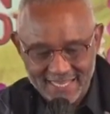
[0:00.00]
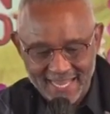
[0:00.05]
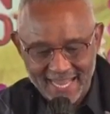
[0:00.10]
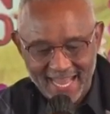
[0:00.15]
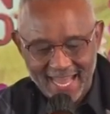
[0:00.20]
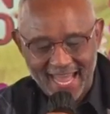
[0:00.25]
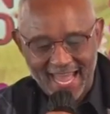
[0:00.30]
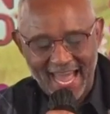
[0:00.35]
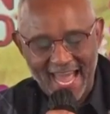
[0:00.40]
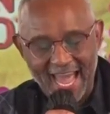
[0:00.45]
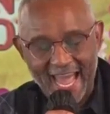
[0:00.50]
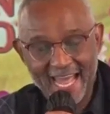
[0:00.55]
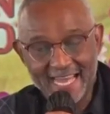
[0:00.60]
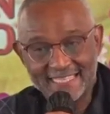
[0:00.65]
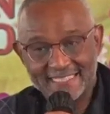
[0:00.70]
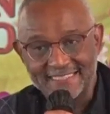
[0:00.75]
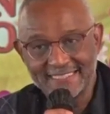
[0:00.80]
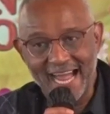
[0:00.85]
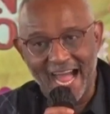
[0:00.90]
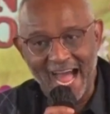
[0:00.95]
and
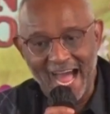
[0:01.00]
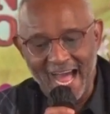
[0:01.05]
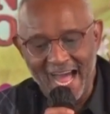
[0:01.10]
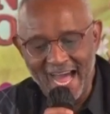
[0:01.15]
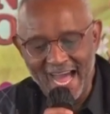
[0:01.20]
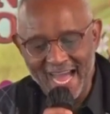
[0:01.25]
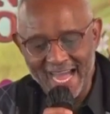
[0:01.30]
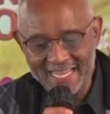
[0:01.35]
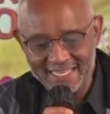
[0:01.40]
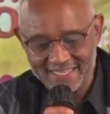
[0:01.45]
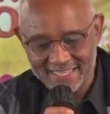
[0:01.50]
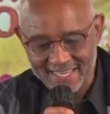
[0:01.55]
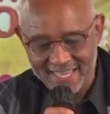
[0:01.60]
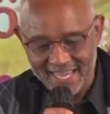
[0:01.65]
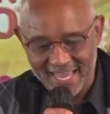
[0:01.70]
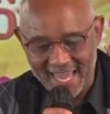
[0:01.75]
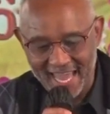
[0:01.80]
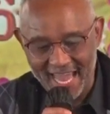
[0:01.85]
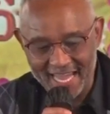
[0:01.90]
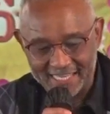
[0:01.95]
died in
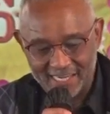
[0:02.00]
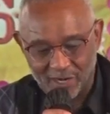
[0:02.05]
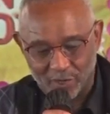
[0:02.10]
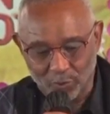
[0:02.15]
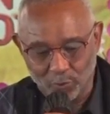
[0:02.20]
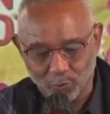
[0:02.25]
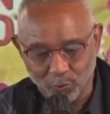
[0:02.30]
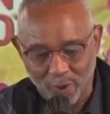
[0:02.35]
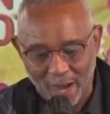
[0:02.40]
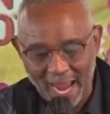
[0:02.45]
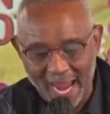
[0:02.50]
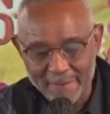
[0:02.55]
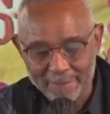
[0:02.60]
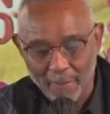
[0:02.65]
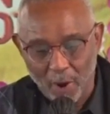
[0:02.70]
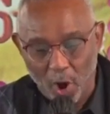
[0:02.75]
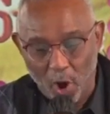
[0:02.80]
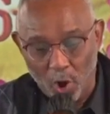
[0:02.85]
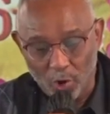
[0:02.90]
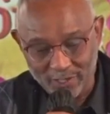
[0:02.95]
a ripe old
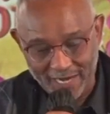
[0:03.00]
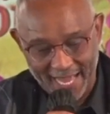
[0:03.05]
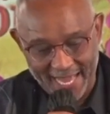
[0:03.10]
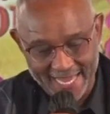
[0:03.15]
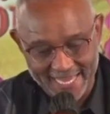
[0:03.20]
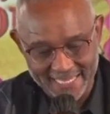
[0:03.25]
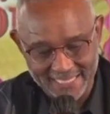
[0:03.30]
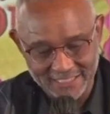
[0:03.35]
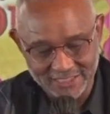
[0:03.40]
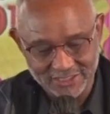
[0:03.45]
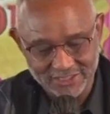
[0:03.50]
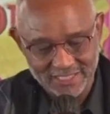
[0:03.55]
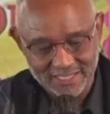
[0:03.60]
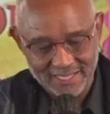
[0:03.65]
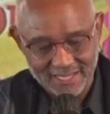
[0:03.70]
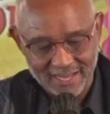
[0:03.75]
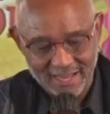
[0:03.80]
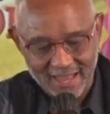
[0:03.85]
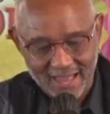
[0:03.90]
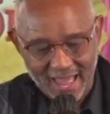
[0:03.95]
age,
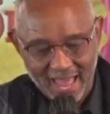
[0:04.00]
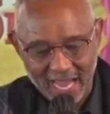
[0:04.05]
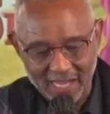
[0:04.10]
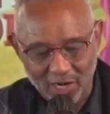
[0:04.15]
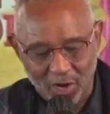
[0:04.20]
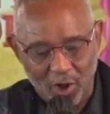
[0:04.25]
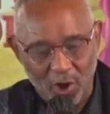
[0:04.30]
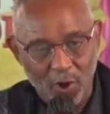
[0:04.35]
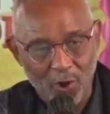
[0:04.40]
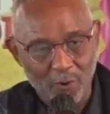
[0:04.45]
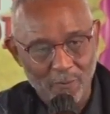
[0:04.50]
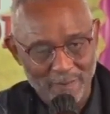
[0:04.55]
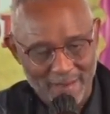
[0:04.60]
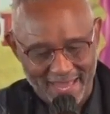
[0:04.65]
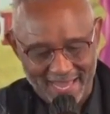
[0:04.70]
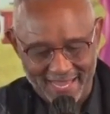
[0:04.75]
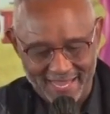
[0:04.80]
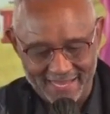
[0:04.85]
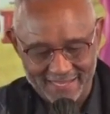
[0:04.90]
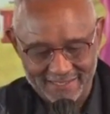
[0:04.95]
an old man,
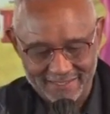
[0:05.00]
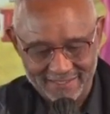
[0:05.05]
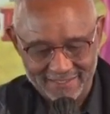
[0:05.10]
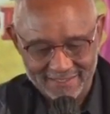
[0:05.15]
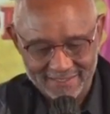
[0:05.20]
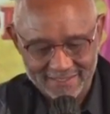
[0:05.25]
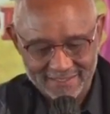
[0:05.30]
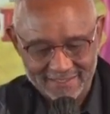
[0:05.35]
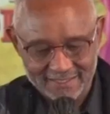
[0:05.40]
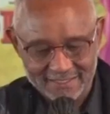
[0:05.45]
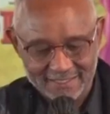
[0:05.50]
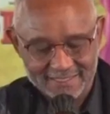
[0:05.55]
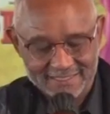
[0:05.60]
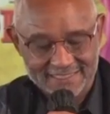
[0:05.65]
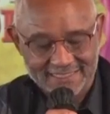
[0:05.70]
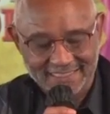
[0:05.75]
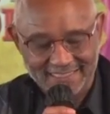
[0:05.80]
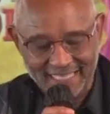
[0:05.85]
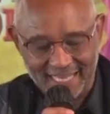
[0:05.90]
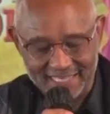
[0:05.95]

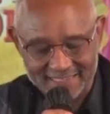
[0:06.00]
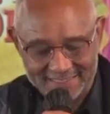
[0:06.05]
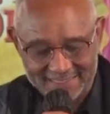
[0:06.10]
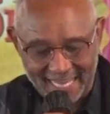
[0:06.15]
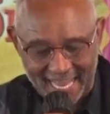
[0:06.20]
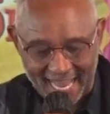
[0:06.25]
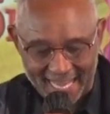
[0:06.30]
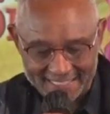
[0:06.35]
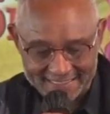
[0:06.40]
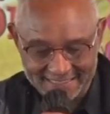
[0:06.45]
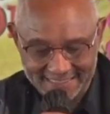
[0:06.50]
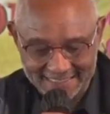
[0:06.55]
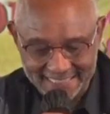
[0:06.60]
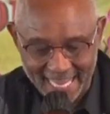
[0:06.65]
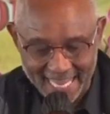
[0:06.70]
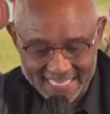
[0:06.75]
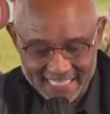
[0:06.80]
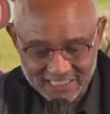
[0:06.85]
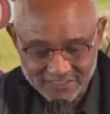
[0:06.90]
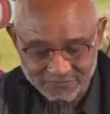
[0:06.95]
and
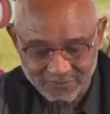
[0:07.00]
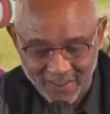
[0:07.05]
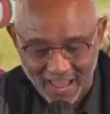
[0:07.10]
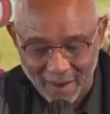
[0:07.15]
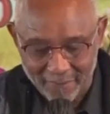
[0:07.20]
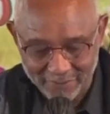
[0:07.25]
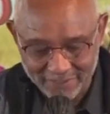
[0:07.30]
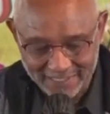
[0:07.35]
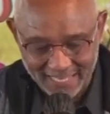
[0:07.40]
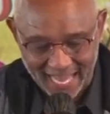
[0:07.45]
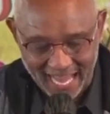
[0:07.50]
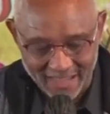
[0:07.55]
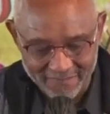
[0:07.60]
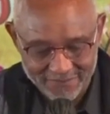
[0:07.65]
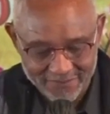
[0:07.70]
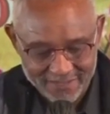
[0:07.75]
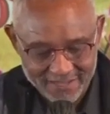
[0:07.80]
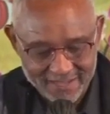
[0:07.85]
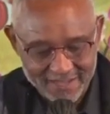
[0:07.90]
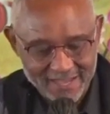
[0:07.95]
satisfied with life,
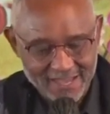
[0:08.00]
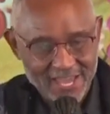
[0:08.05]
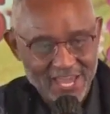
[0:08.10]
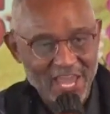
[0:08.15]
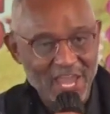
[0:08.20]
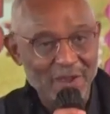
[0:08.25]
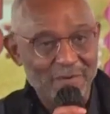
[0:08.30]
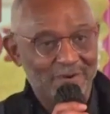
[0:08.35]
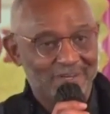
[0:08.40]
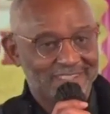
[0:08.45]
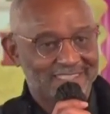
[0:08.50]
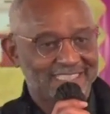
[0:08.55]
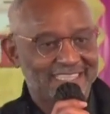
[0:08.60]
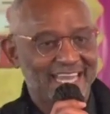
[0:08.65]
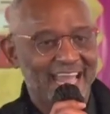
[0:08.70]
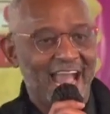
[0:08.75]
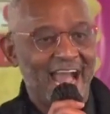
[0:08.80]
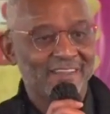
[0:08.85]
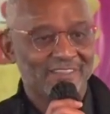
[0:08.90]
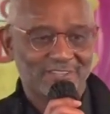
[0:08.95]
he was gathered
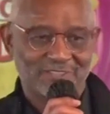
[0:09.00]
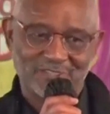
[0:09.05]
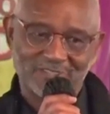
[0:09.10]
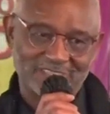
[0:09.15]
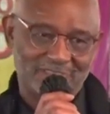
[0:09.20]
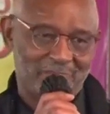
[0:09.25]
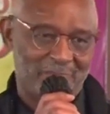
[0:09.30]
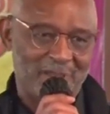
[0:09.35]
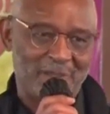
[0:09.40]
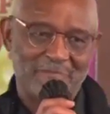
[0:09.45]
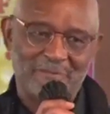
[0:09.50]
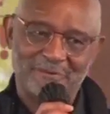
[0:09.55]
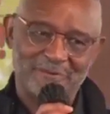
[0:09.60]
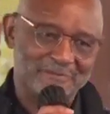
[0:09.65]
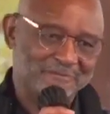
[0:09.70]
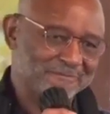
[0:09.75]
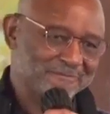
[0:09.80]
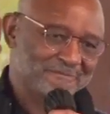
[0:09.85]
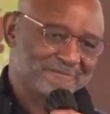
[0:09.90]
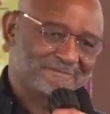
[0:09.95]
to his people.
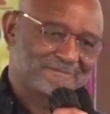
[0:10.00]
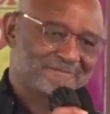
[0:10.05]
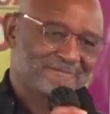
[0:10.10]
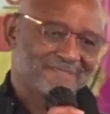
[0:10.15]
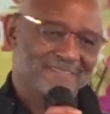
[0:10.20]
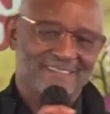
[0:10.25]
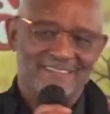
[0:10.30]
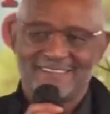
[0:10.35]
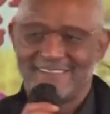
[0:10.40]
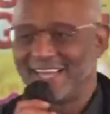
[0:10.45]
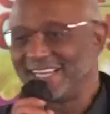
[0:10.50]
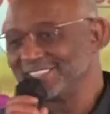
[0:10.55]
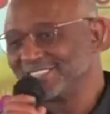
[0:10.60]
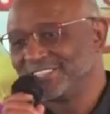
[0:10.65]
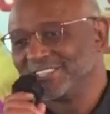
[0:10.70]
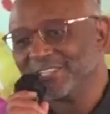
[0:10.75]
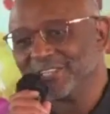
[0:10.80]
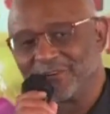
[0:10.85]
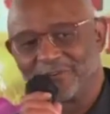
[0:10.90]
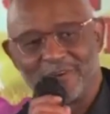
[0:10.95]
That's gentle grief.
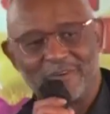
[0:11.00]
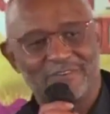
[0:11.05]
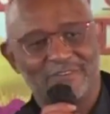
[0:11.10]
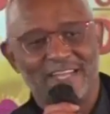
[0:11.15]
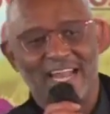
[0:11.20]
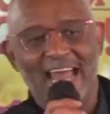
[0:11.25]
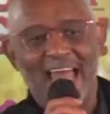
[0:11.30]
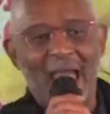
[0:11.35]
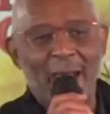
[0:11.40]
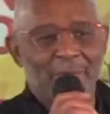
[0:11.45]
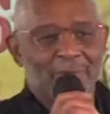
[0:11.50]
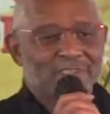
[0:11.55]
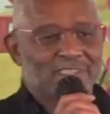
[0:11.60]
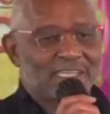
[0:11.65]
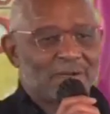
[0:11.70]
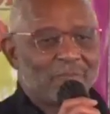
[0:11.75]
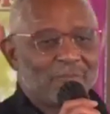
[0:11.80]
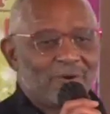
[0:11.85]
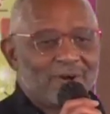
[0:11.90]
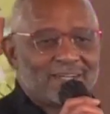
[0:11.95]
And that happens to someone,
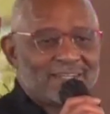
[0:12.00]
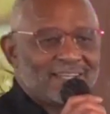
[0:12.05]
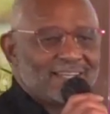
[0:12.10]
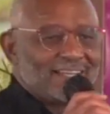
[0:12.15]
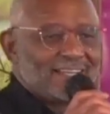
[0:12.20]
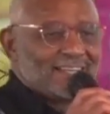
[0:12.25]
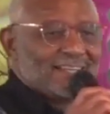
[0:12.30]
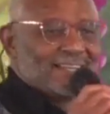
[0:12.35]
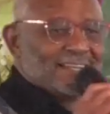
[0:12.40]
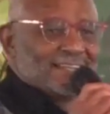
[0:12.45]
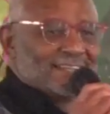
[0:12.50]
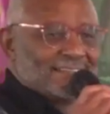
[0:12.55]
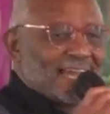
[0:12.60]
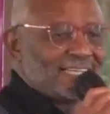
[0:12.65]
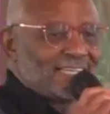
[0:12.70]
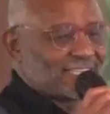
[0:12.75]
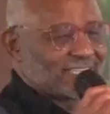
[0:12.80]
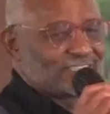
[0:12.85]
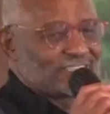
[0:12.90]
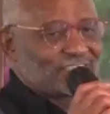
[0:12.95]
that's a
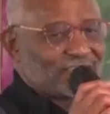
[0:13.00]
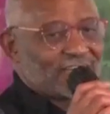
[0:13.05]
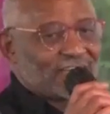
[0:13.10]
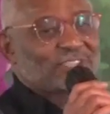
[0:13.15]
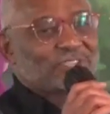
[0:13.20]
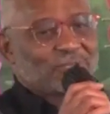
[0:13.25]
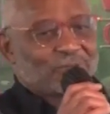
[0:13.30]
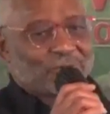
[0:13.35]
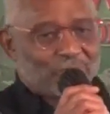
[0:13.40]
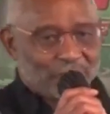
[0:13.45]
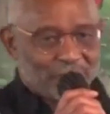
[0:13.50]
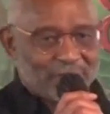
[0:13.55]
gentle grief.